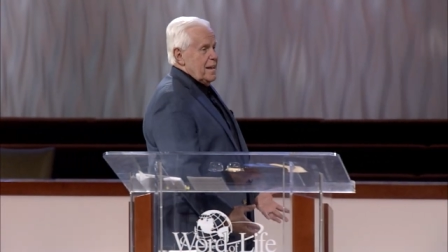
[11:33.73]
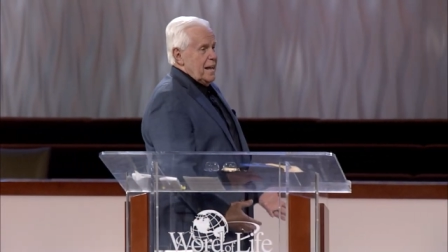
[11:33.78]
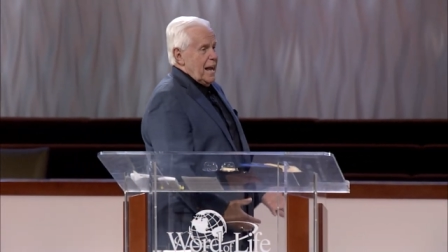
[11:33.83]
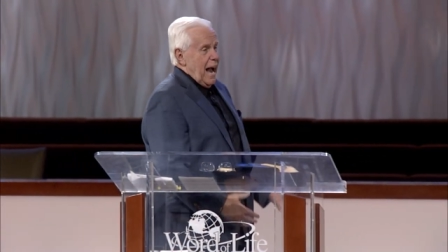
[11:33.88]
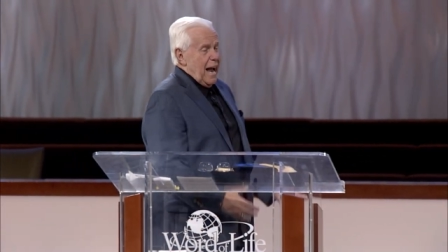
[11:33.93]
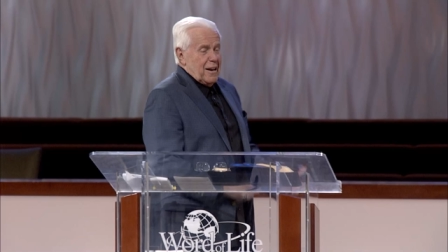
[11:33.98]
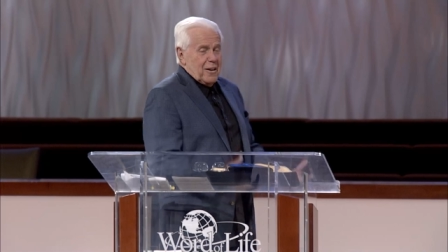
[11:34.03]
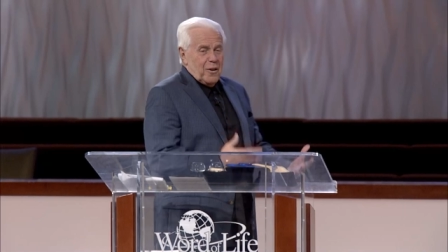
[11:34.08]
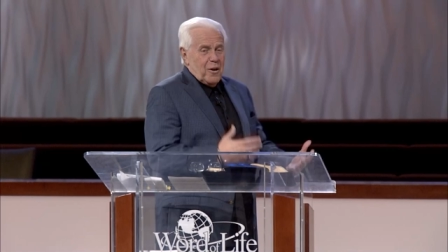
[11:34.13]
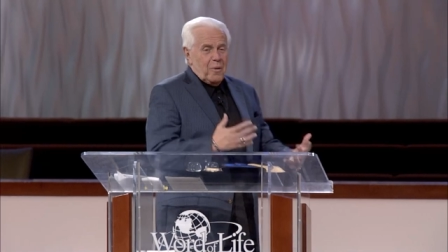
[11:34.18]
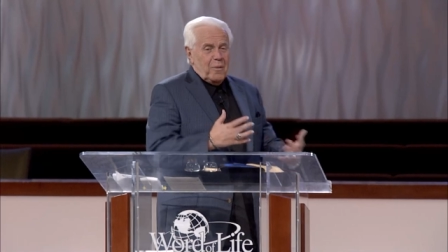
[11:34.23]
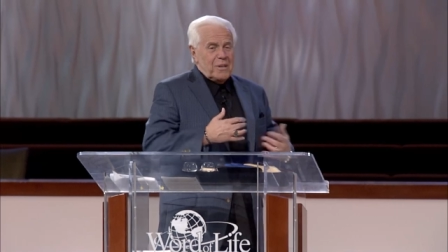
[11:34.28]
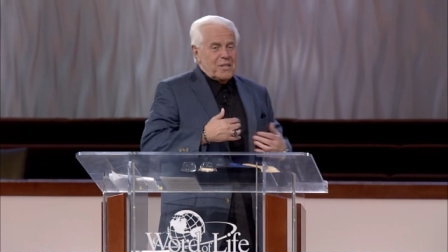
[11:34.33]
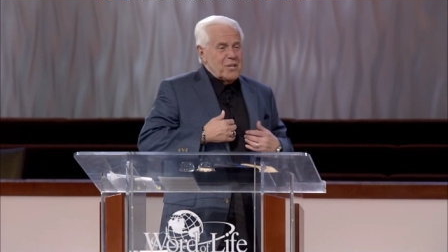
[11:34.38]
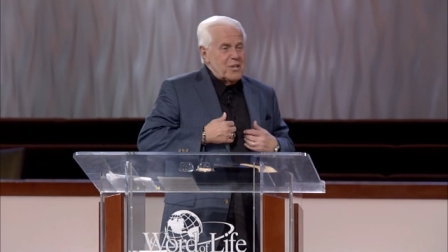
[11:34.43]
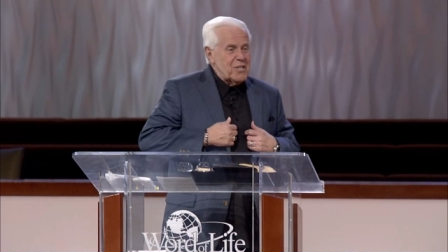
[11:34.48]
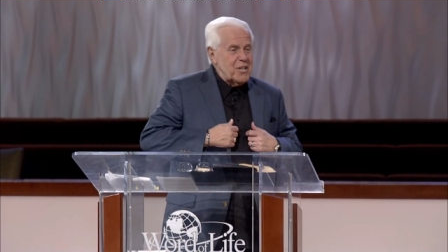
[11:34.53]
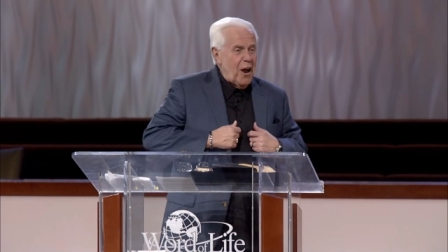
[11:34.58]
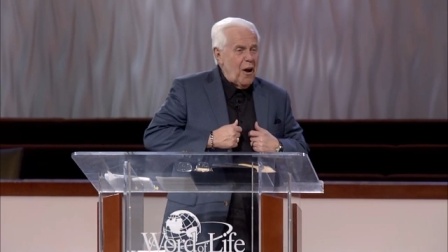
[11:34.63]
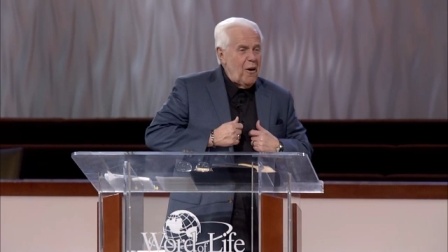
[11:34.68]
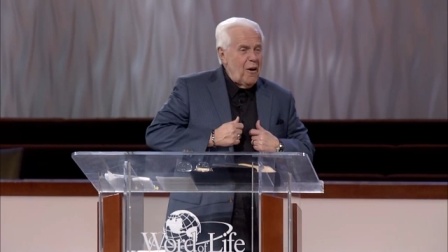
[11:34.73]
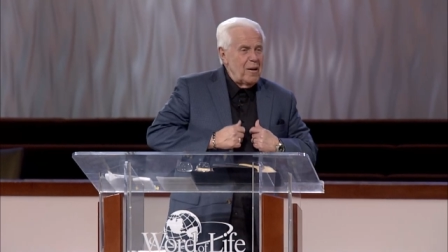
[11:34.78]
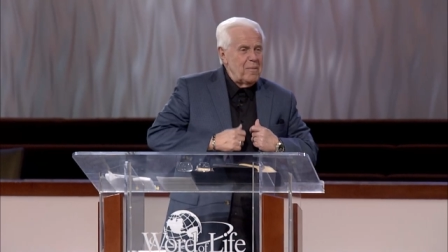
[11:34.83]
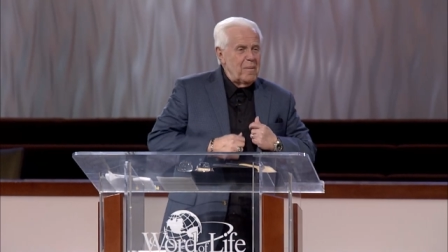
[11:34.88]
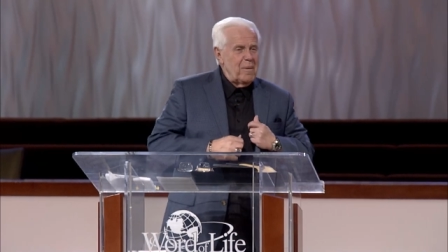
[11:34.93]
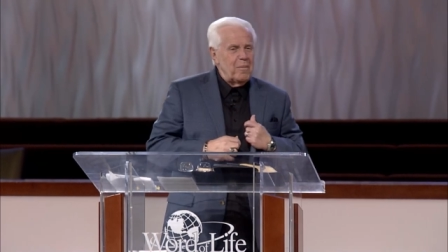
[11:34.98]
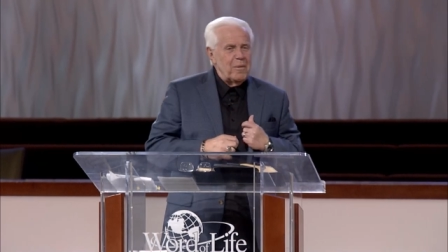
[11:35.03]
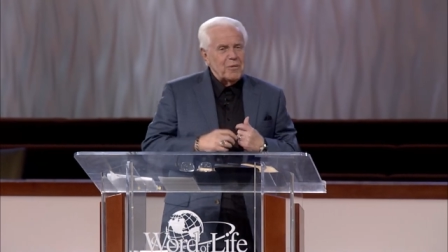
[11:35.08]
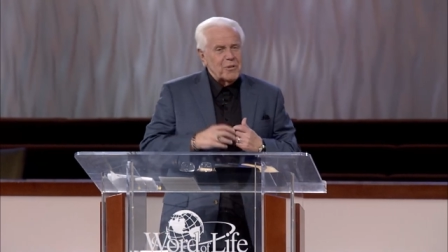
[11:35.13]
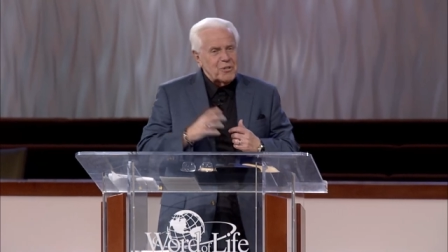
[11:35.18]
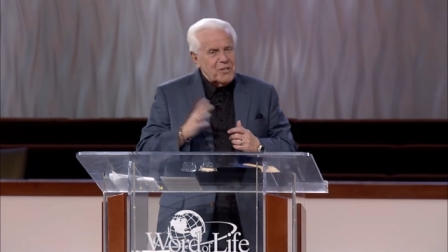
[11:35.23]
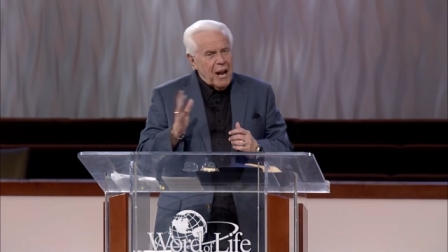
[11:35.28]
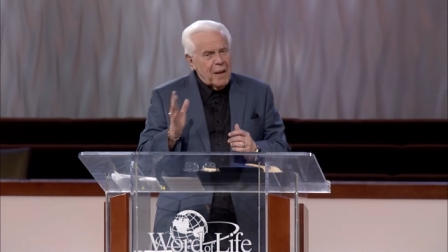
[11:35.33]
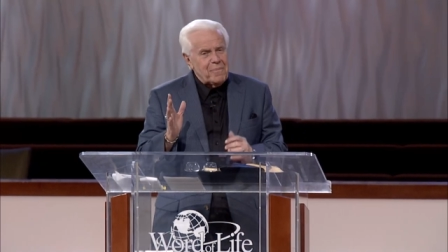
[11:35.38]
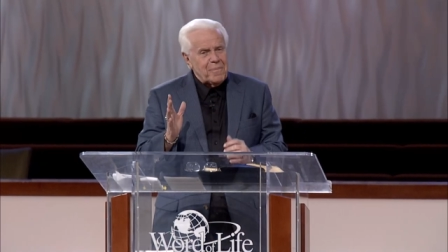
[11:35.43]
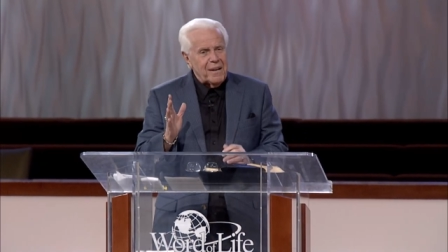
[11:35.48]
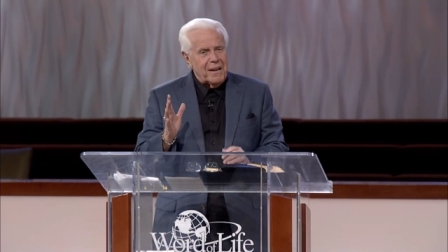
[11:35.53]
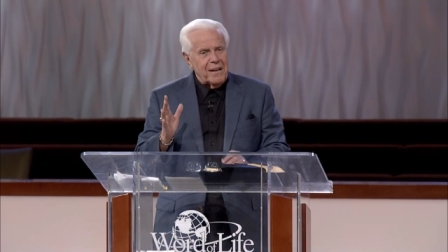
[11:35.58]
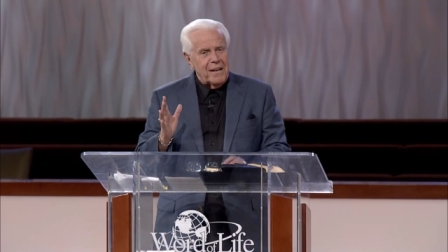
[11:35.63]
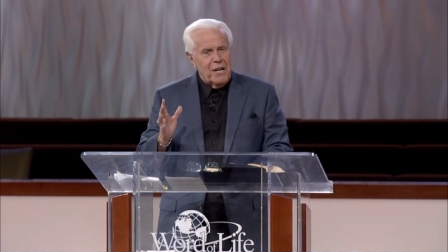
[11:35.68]
I don't know what she saw in me, but it was
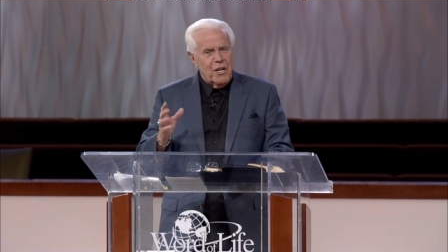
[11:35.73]
something.